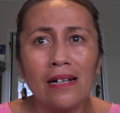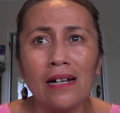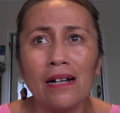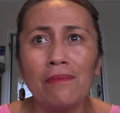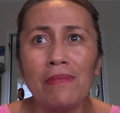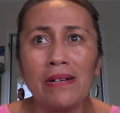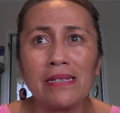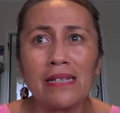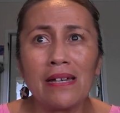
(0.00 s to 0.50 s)

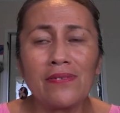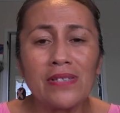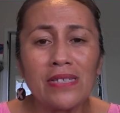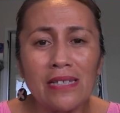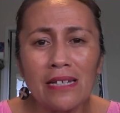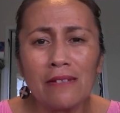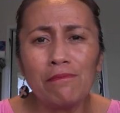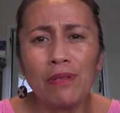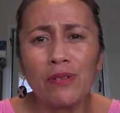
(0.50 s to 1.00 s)
Um, as I've
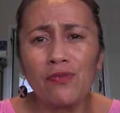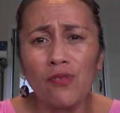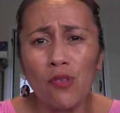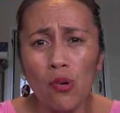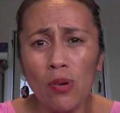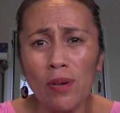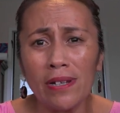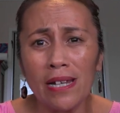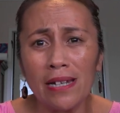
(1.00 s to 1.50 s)
said
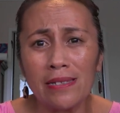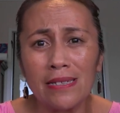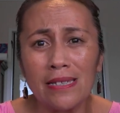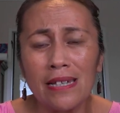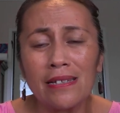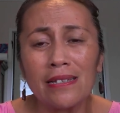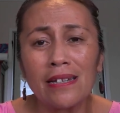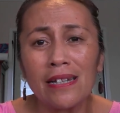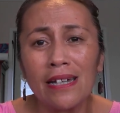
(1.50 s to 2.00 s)
before, and I'll
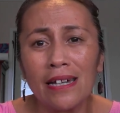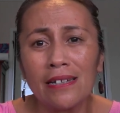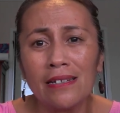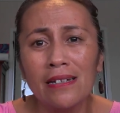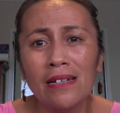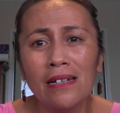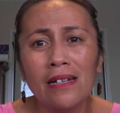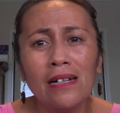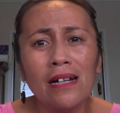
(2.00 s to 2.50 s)
say it
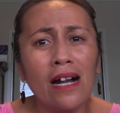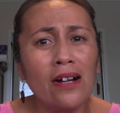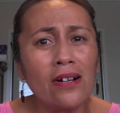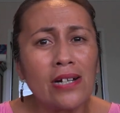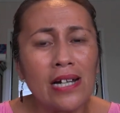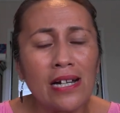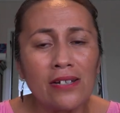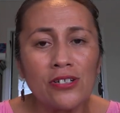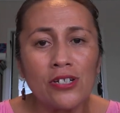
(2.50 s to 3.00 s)
again,
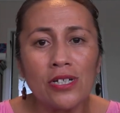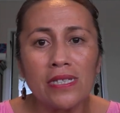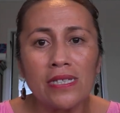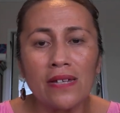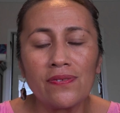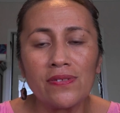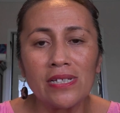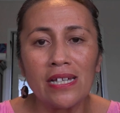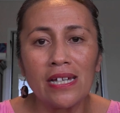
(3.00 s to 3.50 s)
our
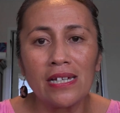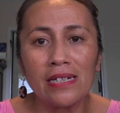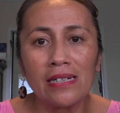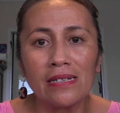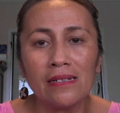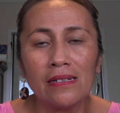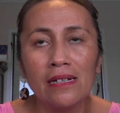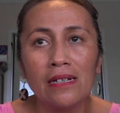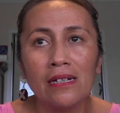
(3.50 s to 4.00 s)
countries have
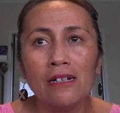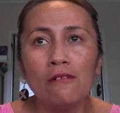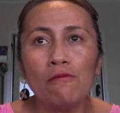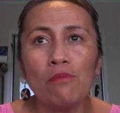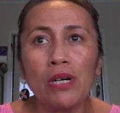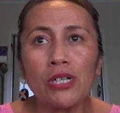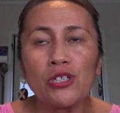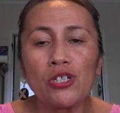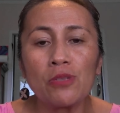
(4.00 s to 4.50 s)
taken
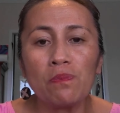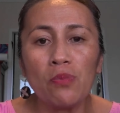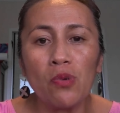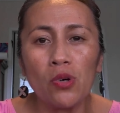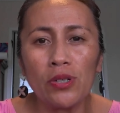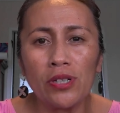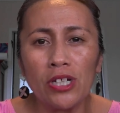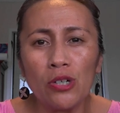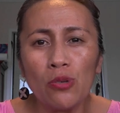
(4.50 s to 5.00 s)
much
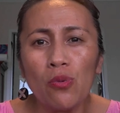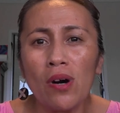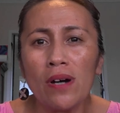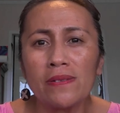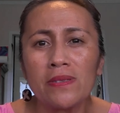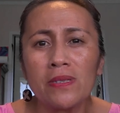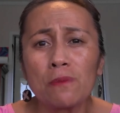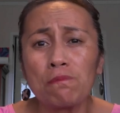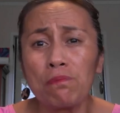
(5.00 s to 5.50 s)
more
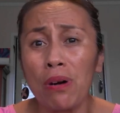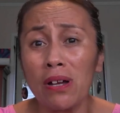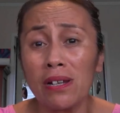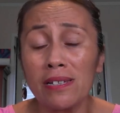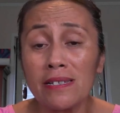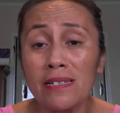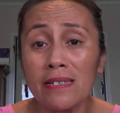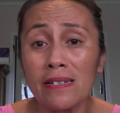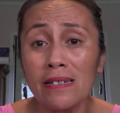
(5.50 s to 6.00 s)
nuanced
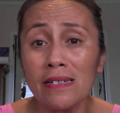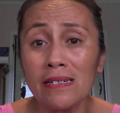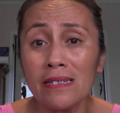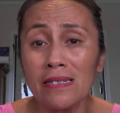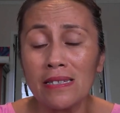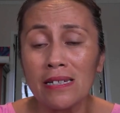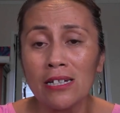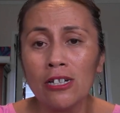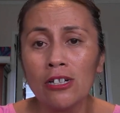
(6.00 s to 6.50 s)

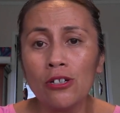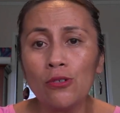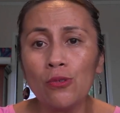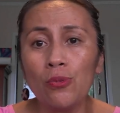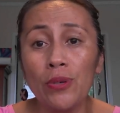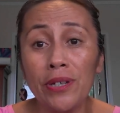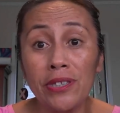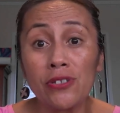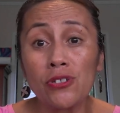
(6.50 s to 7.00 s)
policies
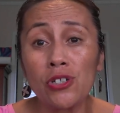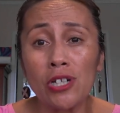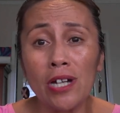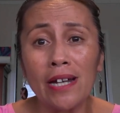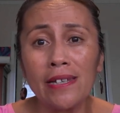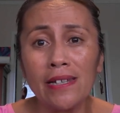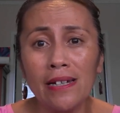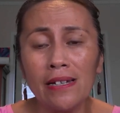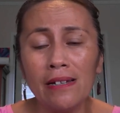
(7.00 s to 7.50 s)
with
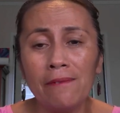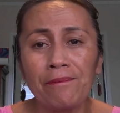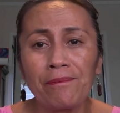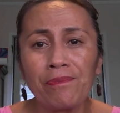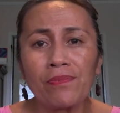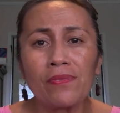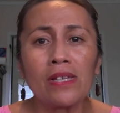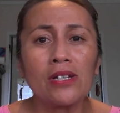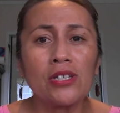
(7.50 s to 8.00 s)
China
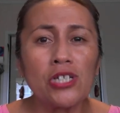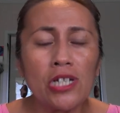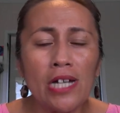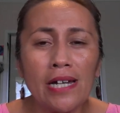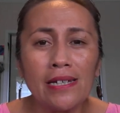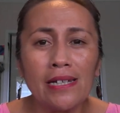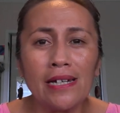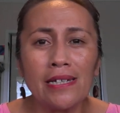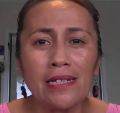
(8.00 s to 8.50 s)

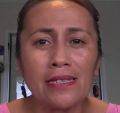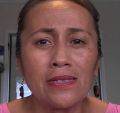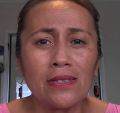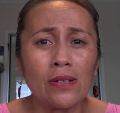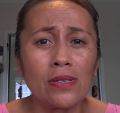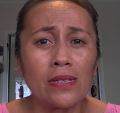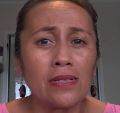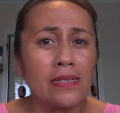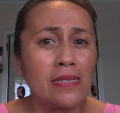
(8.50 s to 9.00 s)
China is
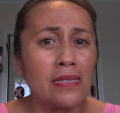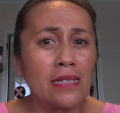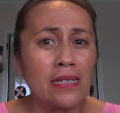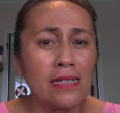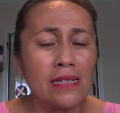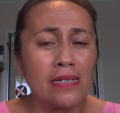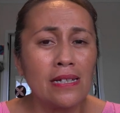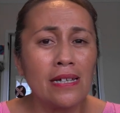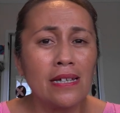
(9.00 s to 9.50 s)
not
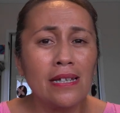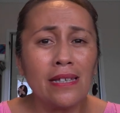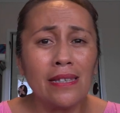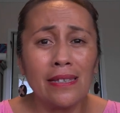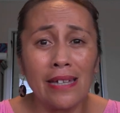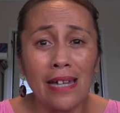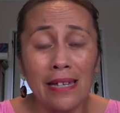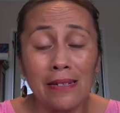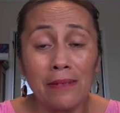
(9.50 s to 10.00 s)
considered
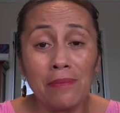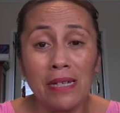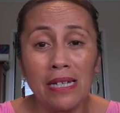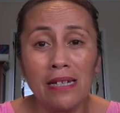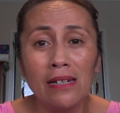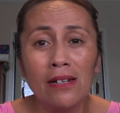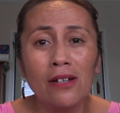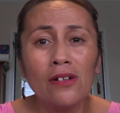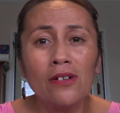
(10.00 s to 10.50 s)
the
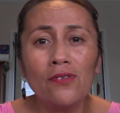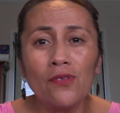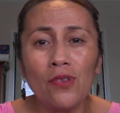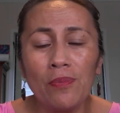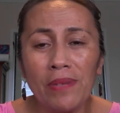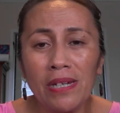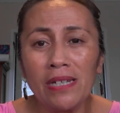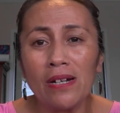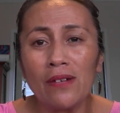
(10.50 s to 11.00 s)
enemy
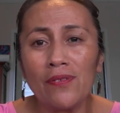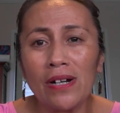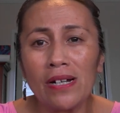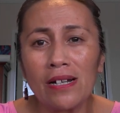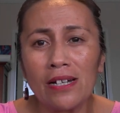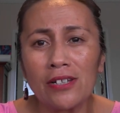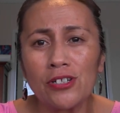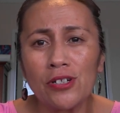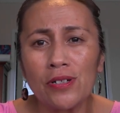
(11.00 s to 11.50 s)
for many of our
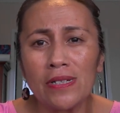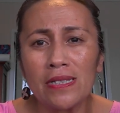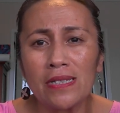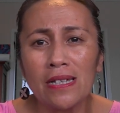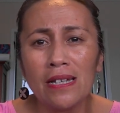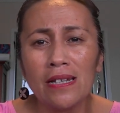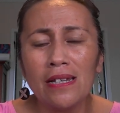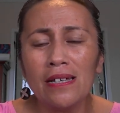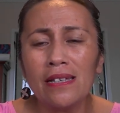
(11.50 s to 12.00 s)

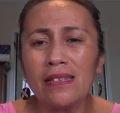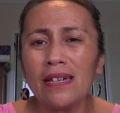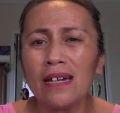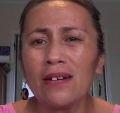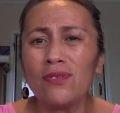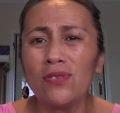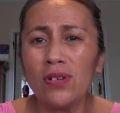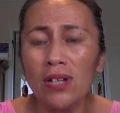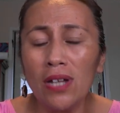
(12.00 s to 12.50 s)
countries. They
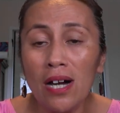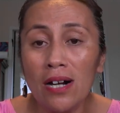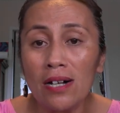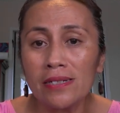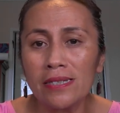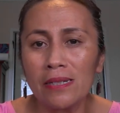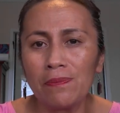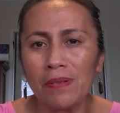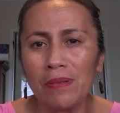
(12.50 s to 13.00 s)
have
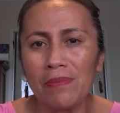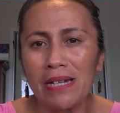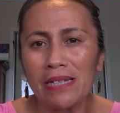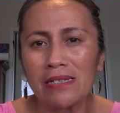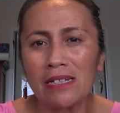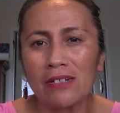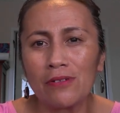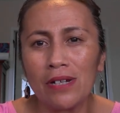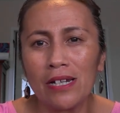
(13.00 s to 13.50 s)
long
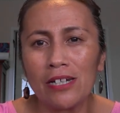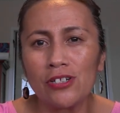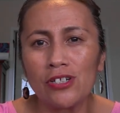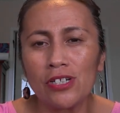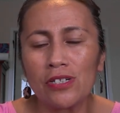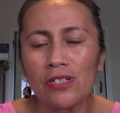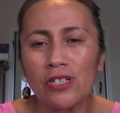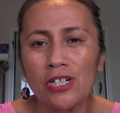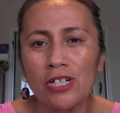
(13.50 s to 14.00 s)
diplomatic
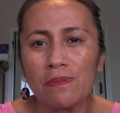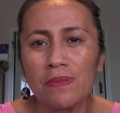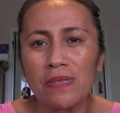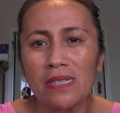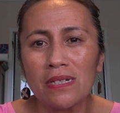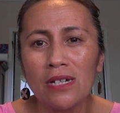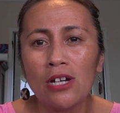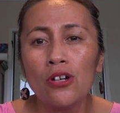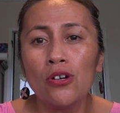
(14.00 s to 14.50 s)

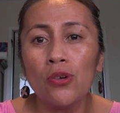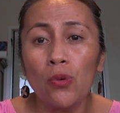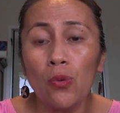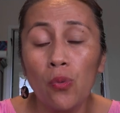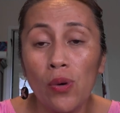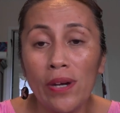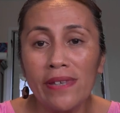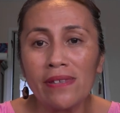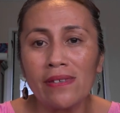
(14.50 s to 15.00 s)
relationships
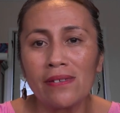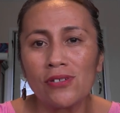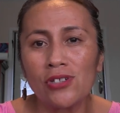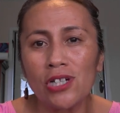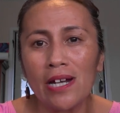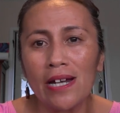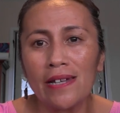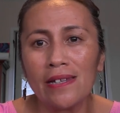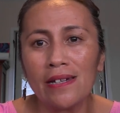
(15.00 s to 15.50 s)
with
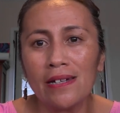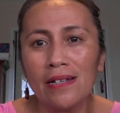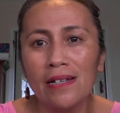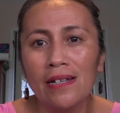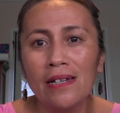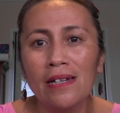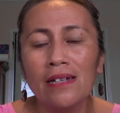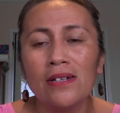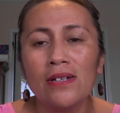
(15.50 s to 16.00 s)

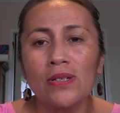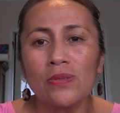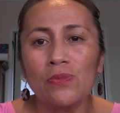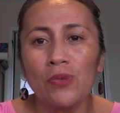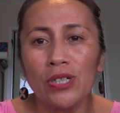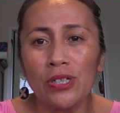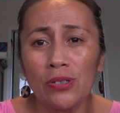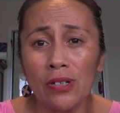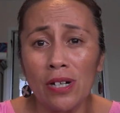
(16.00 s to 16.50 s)
China.
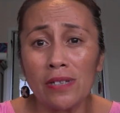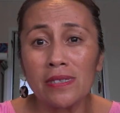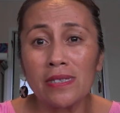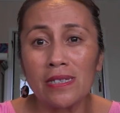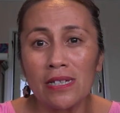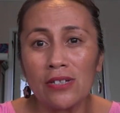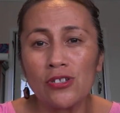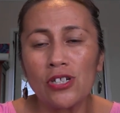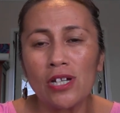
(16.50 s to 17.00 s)
We do not
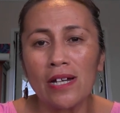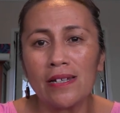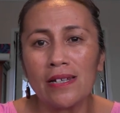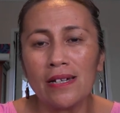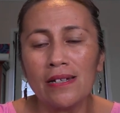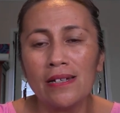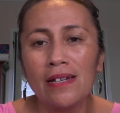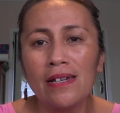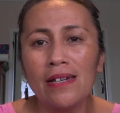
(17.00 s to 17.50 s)
see
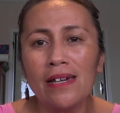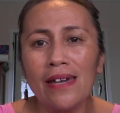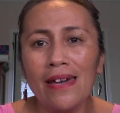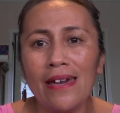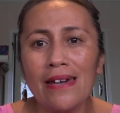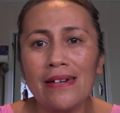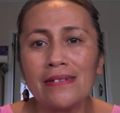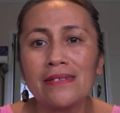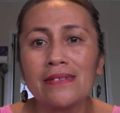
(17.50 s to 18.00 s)
China
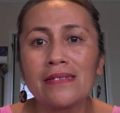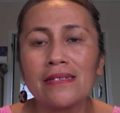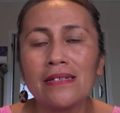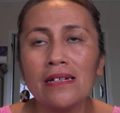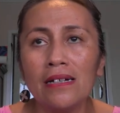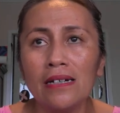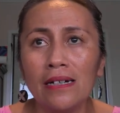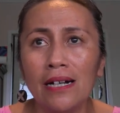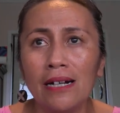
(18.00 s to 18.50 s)
as
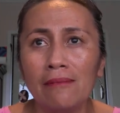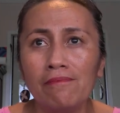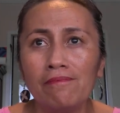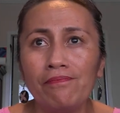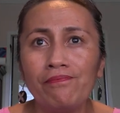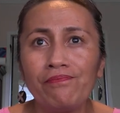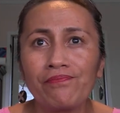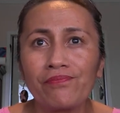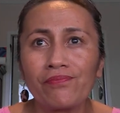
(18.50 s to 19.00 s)

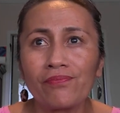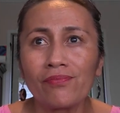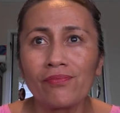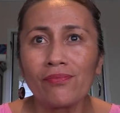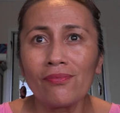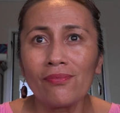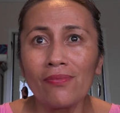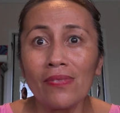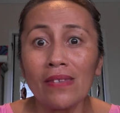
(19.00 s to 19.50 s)
um,
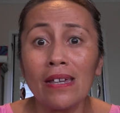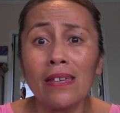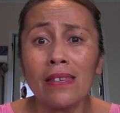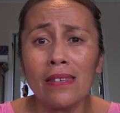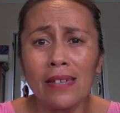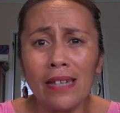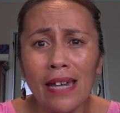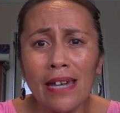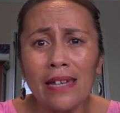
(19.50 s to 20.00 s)

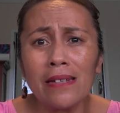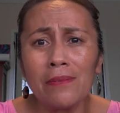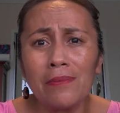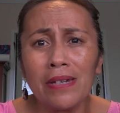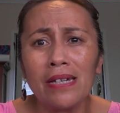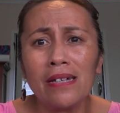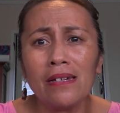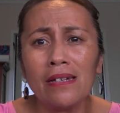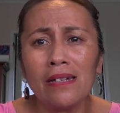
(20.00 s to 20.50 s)
the
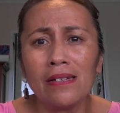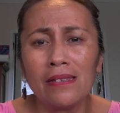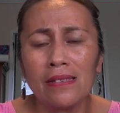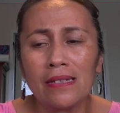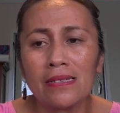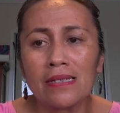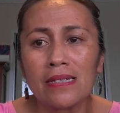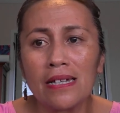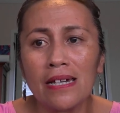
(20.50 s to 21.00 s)
enemy in
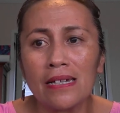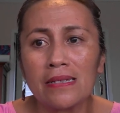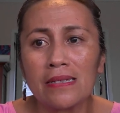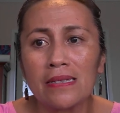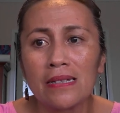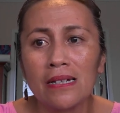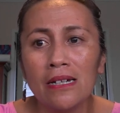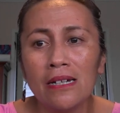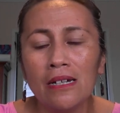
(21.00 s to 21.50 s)
this
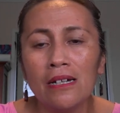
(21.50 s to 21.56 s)
case.